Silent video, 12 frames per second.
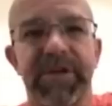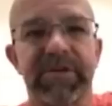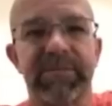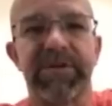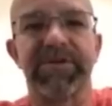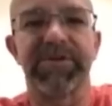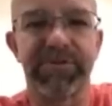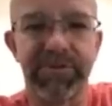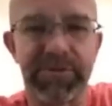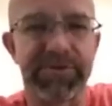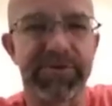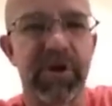talk about
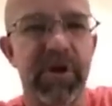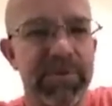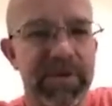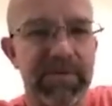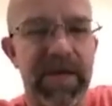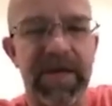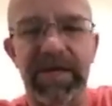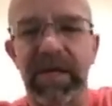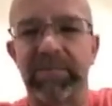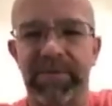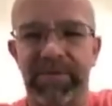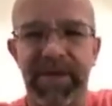schools opening back
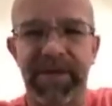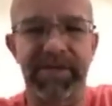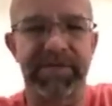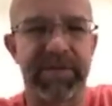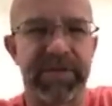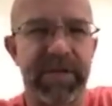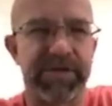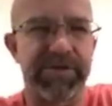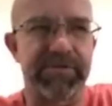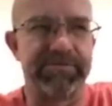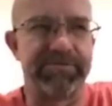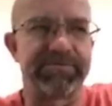up and things of that
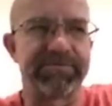nature.